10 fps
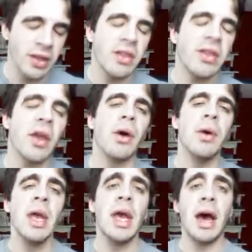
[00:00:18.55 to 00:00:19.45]
So,
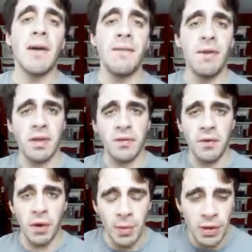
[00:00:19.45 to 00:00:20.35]
uh, first and
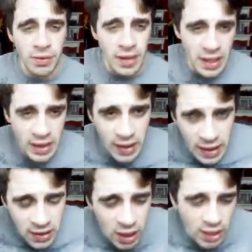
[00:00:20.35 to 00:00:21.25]
foremost is
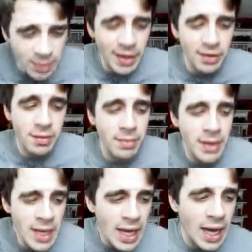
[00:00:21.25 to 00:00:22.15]
let's talk about some
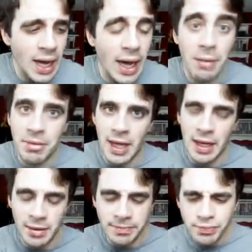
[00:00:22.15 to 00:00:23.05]
uh,
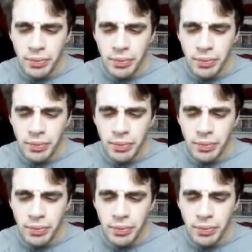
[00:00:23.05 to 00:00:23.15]
updates.